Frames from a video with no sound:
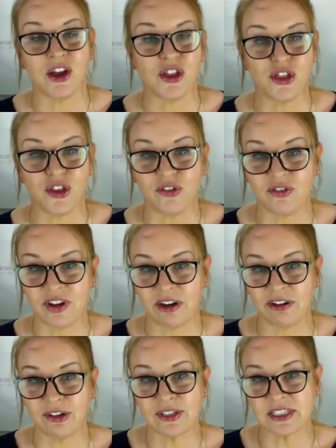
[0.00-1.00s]
the
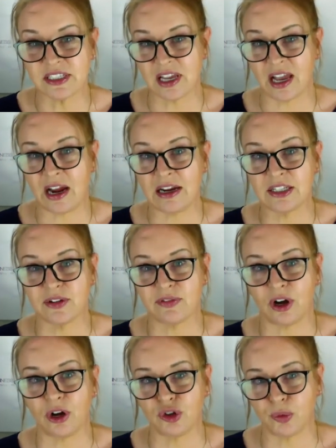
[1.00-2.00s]
various styles of
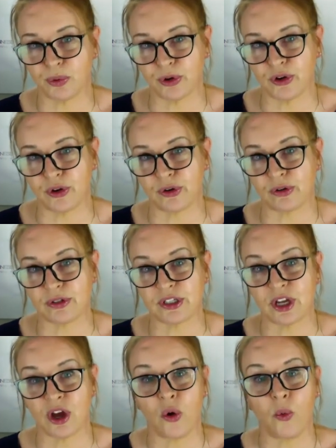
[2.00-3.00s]

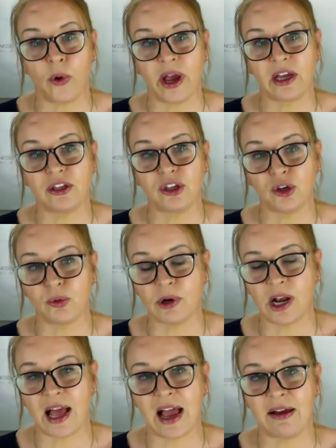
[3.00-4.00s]
entrepreneurs where you
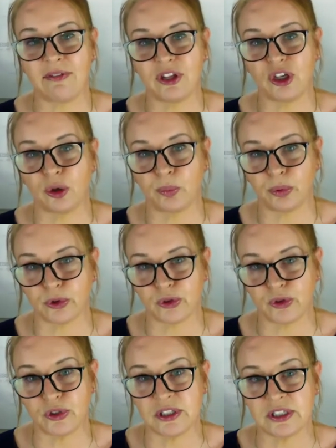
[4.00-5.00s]
will have the
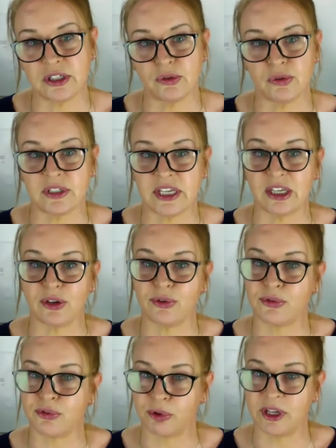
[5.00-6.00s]
opportunity to take a
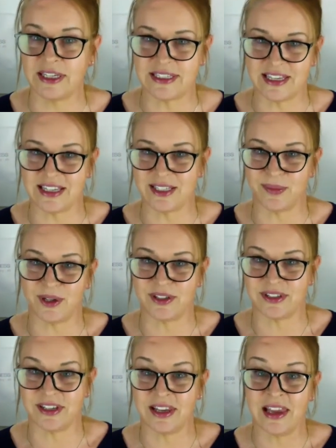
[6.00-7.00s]
free
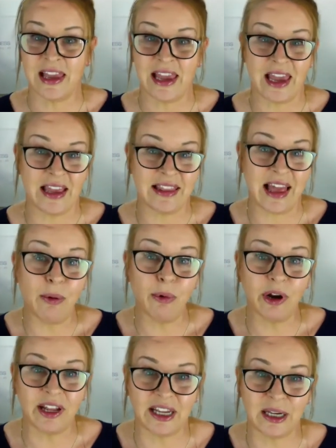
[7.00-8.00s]
assessment, and that
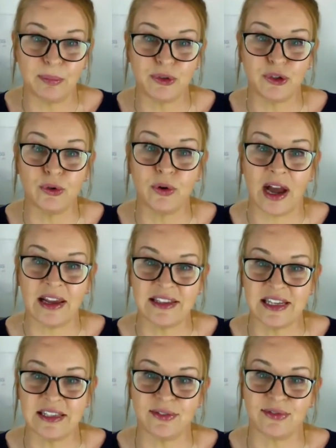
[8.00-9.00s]
will help you
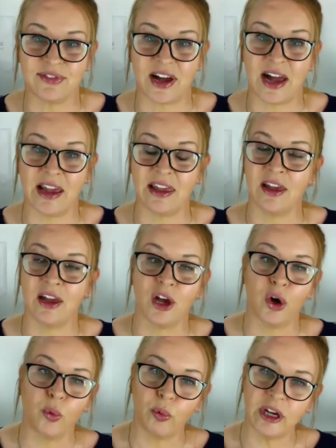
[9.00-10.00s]
identify
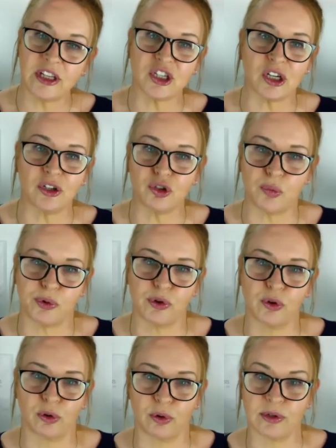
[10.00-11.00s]
which
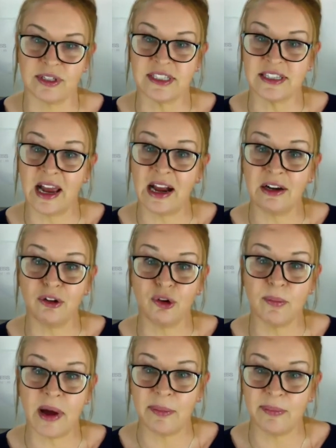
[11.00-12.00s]
entrepreneurial style you
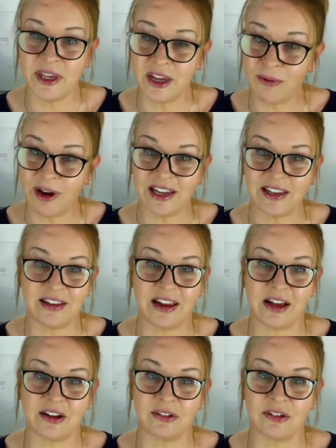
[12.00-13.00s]
might be right
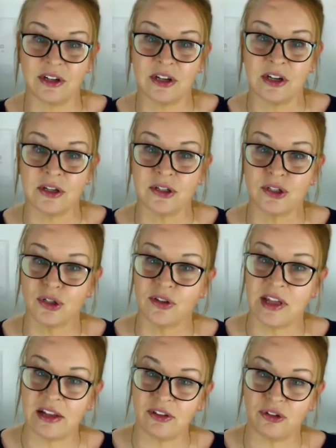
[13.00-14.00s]
now so
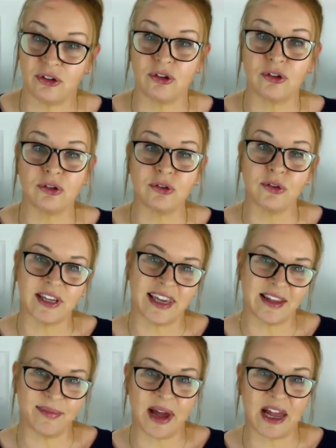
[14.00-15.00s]
that you
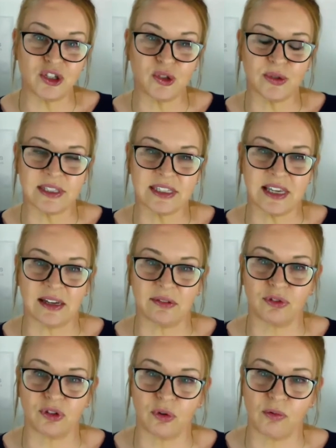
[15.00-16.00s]
can match
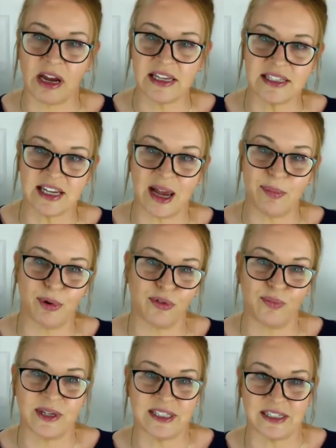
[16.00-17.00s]
yourself to the right type
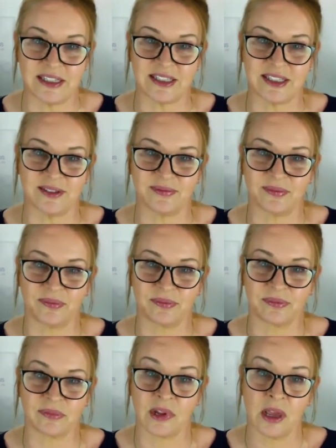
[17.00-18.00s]
of business.
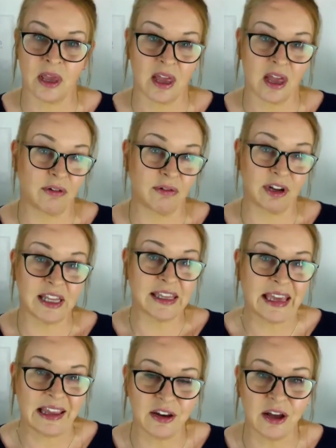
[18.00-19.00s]
I really
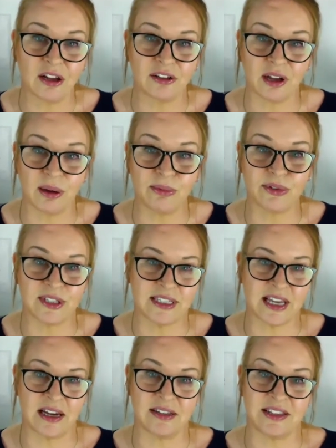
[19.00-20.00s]
cannot
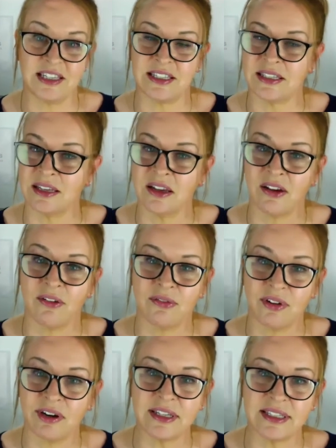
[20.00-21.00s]
emphasize this
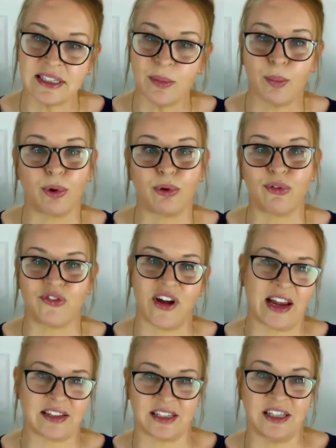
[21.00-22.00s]
very simple
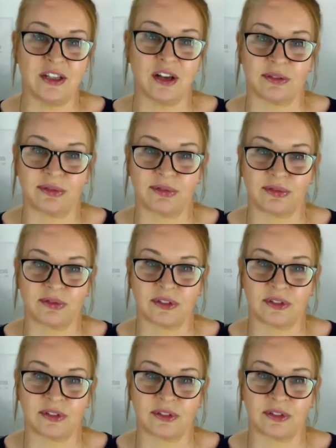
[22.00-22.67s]
fact enough.